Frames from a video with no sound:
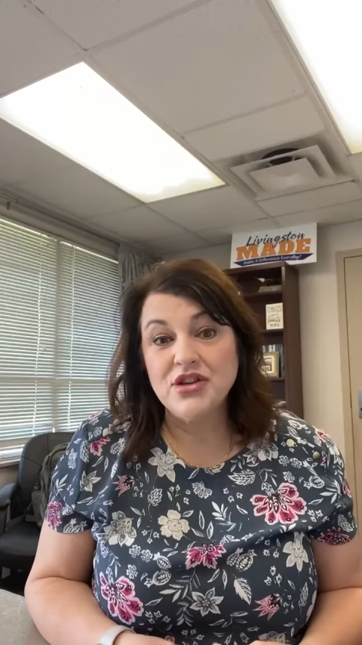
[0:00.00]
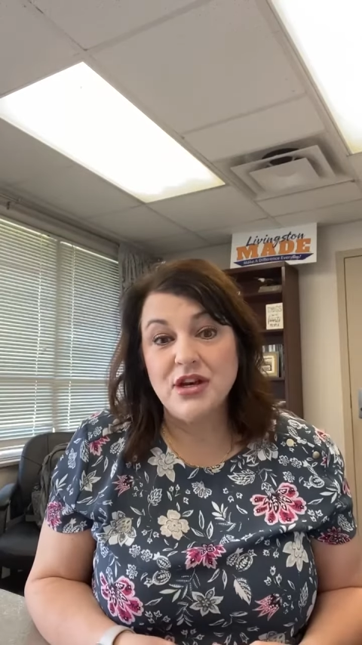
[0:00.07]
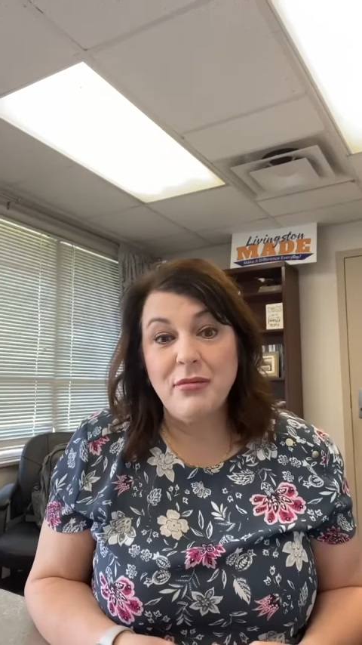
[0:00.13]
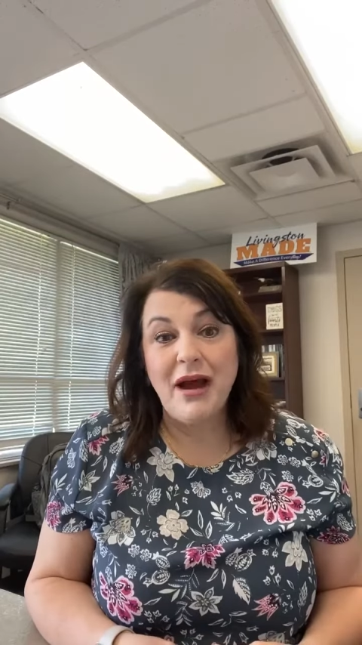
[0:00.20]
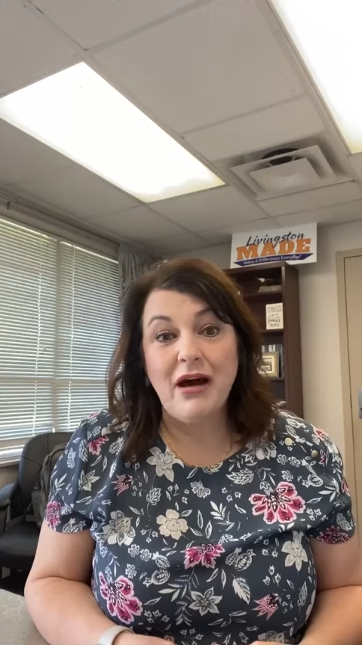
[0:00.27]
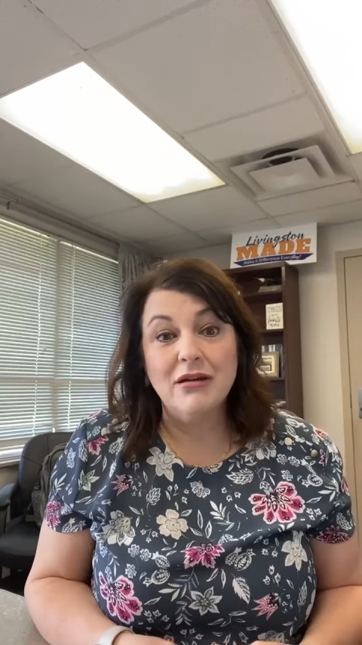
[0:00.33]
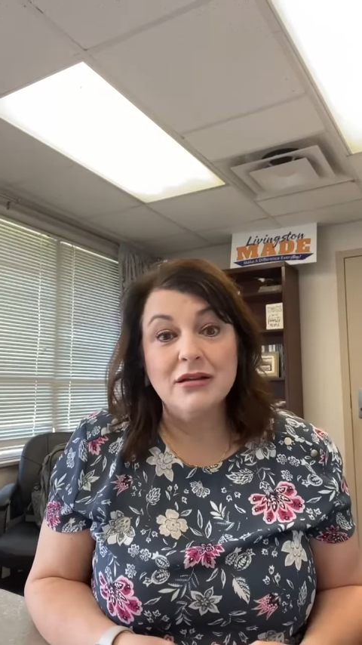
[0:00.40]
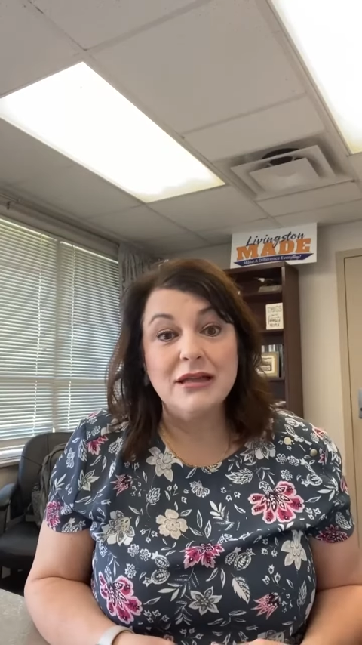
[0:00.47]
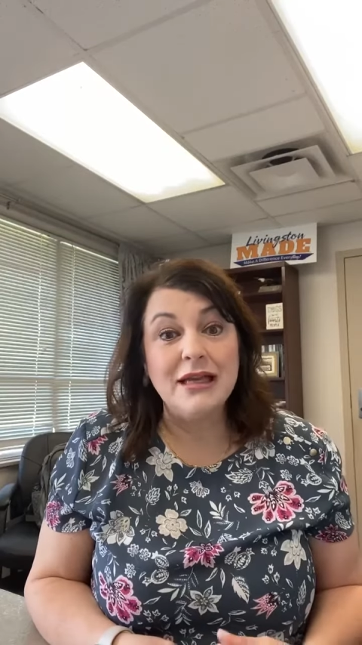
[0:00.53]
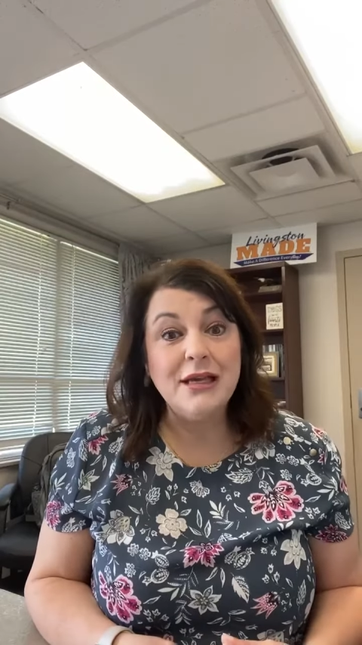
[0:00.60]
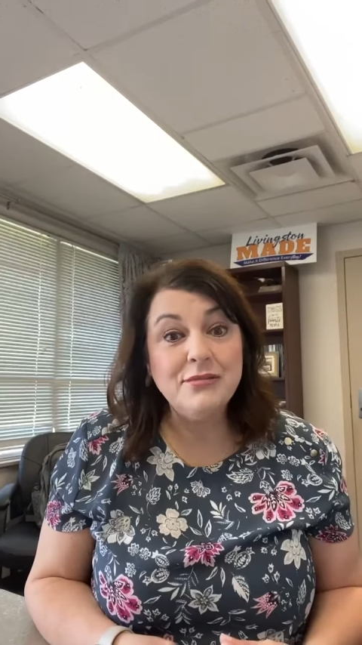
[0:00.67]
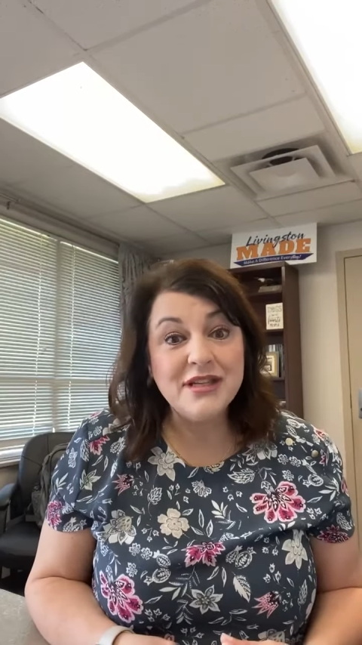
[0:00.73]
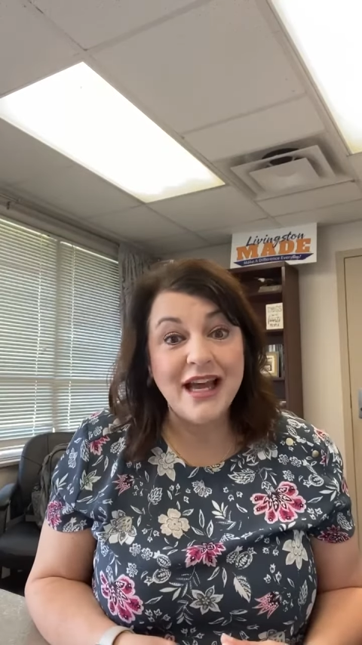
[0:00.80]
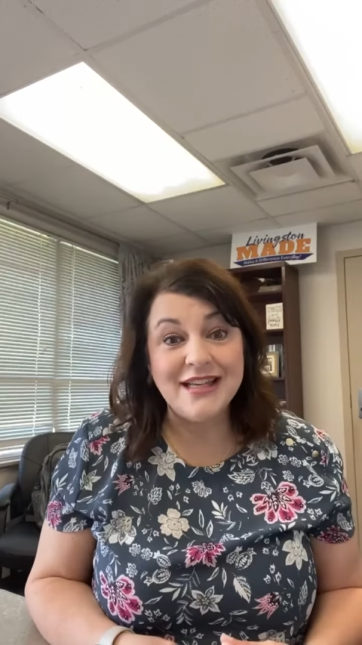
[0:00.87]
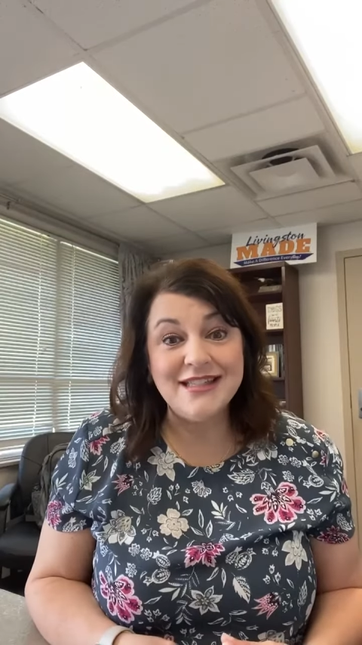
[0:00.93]
about LEAP
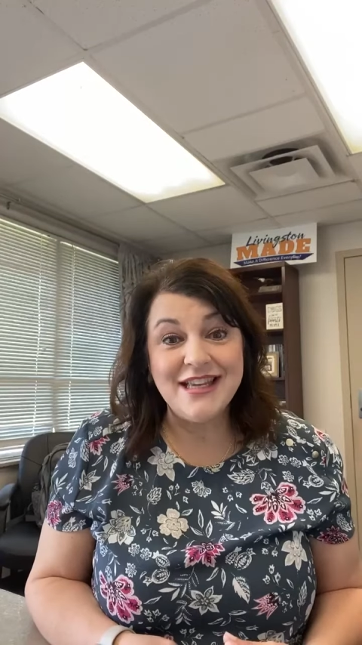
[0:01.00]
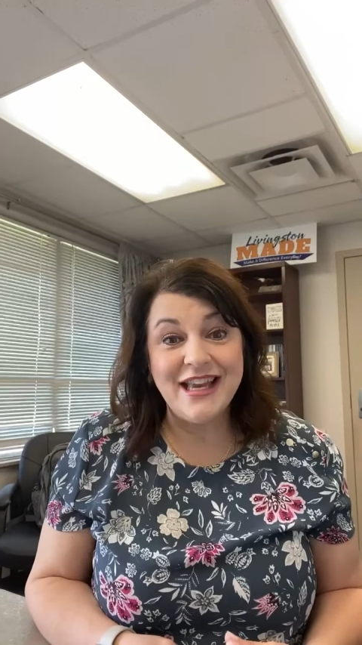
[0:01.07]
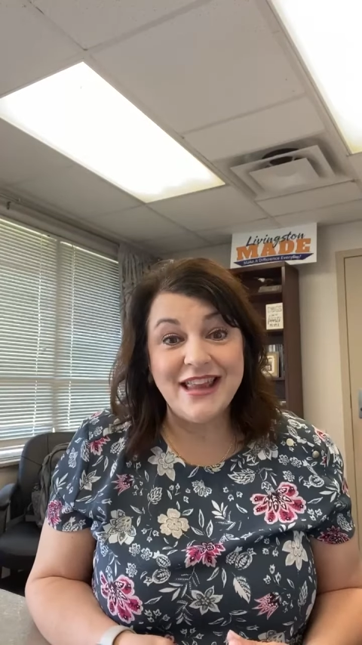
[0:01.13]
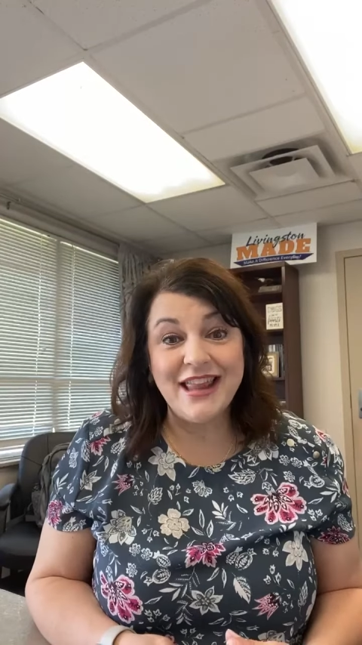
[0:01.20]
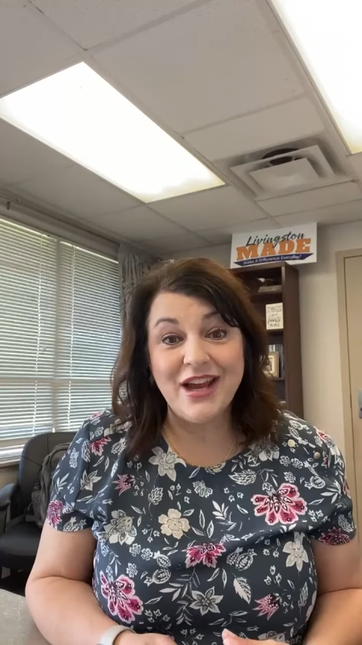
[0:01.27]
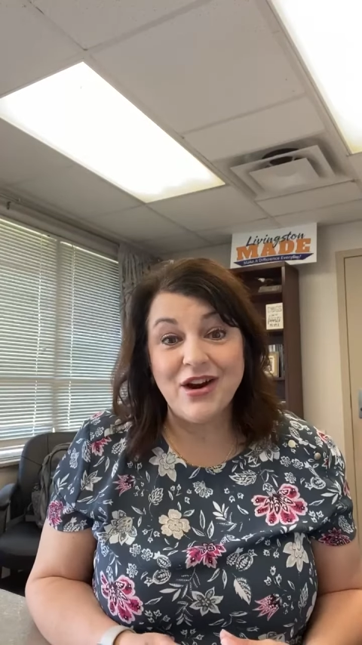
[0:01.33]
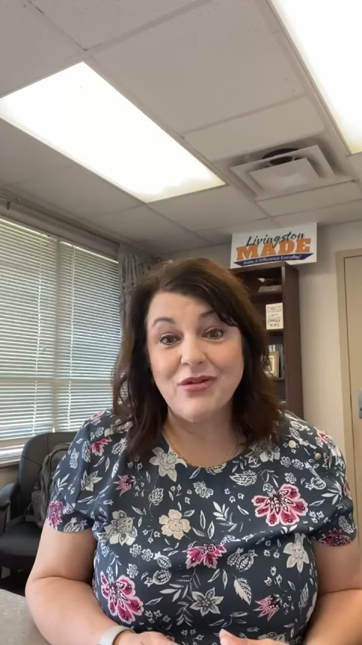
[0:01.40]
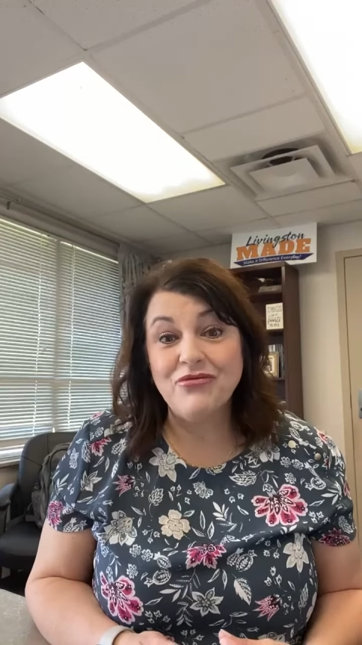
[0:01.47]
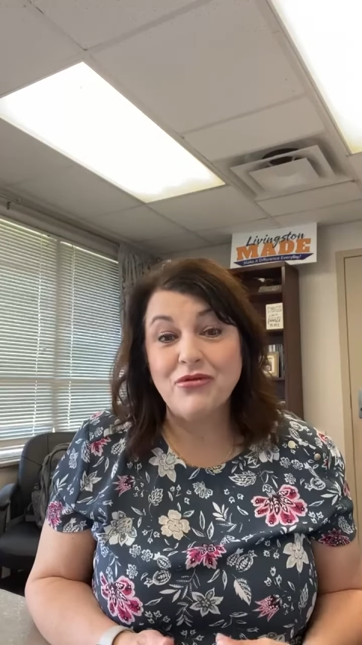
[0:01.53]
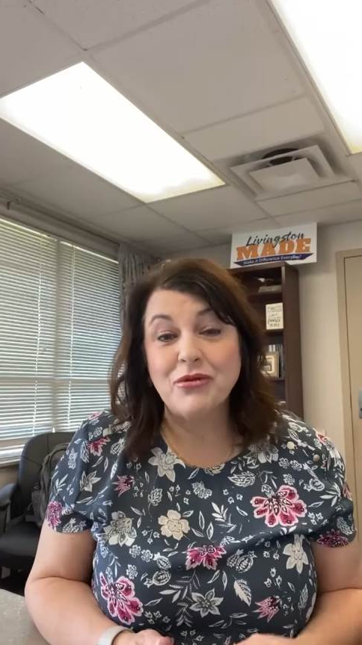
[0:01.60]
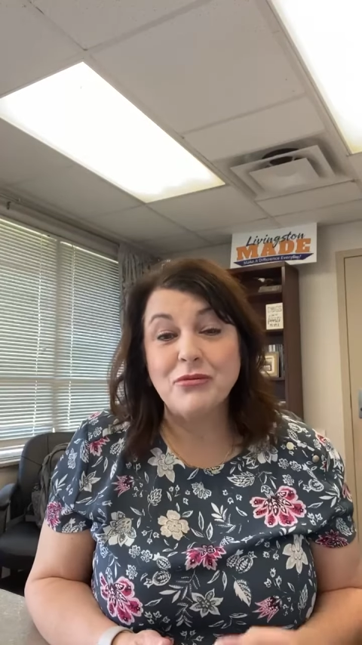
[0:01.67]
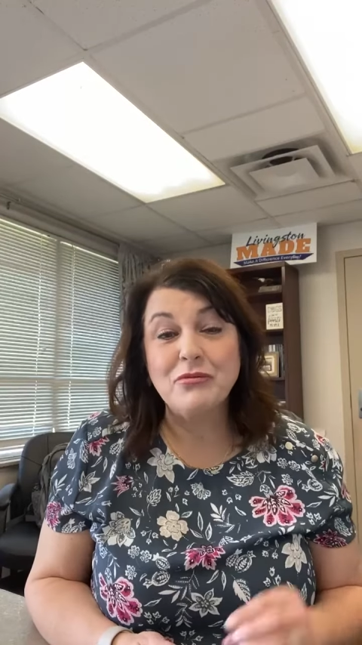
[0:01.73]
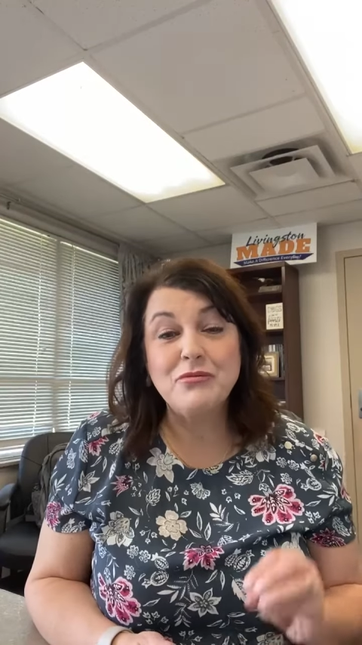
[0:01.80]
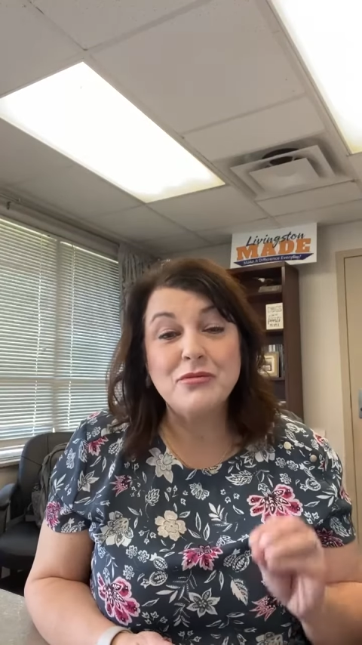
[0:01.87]
testing there for